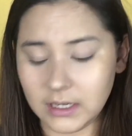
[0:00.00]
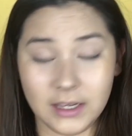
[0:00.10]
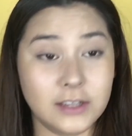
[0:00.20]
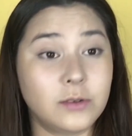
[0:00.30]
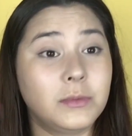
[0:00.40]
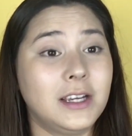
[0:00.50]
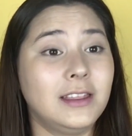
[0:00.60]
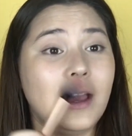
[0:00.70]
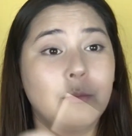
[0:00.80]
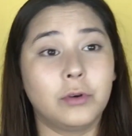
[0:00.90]
Okay, so I'm
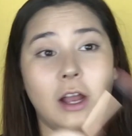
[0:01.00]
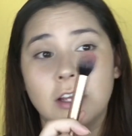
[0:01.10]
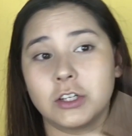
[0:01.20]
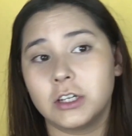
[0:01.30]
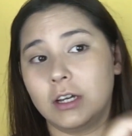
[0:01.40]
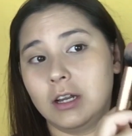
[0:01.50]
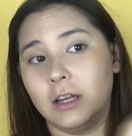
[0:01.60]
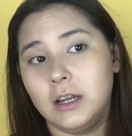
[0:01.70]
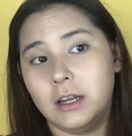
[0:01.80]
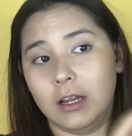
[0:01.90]
taking that brush
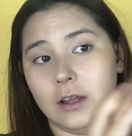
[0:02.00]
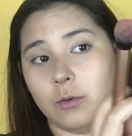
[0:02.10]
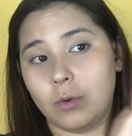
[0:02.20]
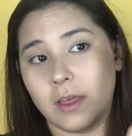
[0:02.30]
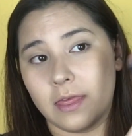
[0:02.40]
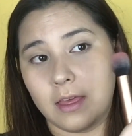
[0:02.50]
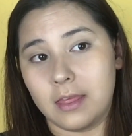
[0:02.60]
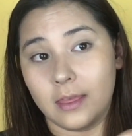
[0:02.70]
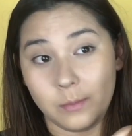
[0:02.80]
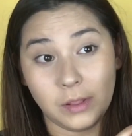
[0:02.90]
with
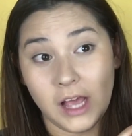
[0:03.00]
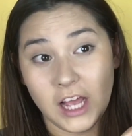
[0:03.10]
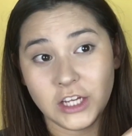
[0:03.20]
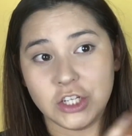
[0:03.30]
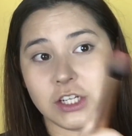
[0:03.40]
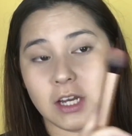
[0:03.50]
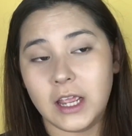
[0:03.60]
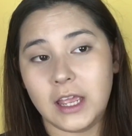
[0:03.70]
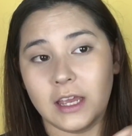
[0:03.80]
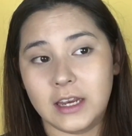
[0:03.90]
the blush
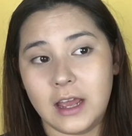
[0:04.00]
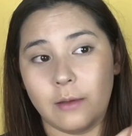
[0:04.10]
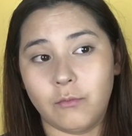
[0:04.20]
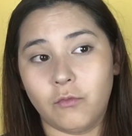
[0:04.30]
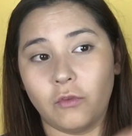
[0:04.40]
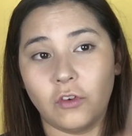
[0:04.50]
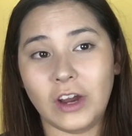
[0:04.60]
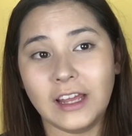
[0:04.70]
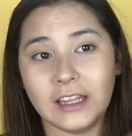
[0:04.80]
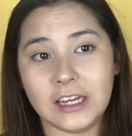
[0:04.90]
and I'm
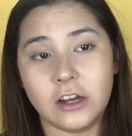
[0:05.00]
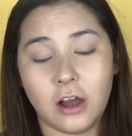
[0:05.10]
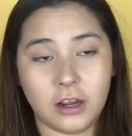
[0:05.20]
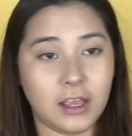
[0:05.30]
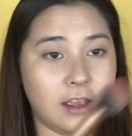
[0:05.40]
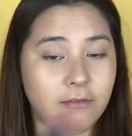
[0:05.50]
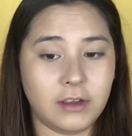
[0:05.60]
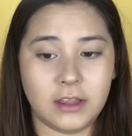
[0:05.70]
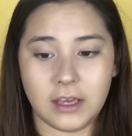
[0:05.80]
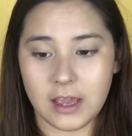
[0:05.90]
really knocking
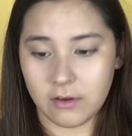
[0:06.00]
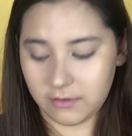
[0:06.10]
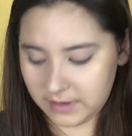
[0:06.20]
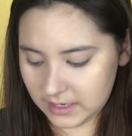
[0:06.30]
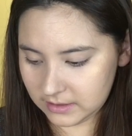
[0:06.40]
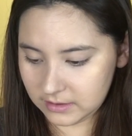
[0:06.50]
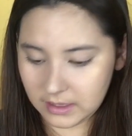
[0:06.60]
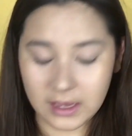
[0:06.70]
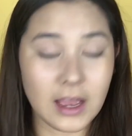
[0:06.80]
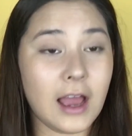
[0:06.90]
everything out of it.
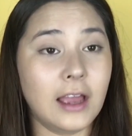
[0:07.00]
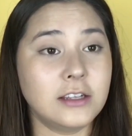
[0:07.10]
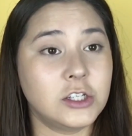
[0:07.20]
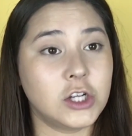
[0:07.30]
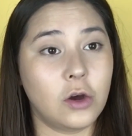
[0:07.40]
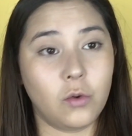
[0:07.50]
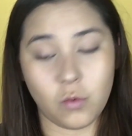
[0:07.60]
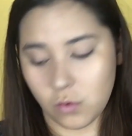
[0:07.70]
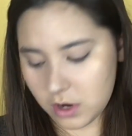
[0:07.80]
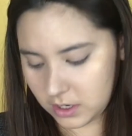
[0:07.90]
Like, I don't
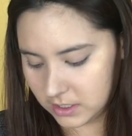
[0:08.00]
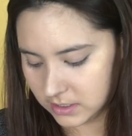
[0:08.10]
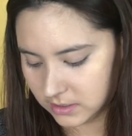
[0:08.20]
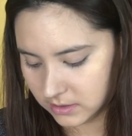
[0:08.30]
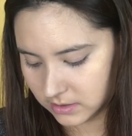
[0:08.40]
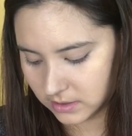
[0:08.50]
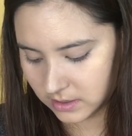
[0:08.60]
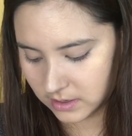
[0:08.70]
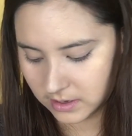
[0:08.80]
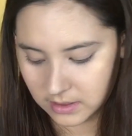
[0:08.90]
want
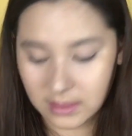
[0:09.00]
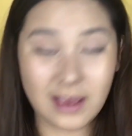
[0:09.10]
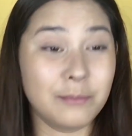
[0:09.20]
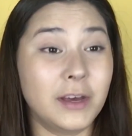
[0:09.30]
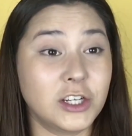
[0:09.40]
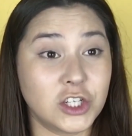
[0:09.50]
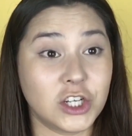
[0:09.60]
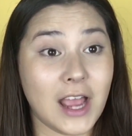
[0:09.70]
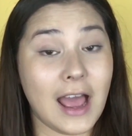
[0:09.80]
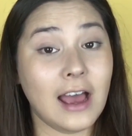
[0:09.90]
that
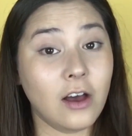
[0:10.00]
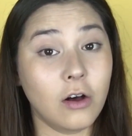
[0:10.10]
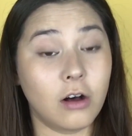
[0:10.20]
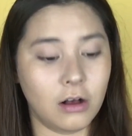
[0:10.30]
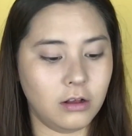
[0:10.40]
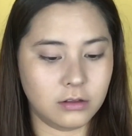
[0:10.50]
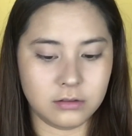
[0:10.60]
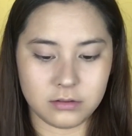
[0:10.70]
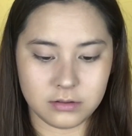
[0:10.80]
much at all.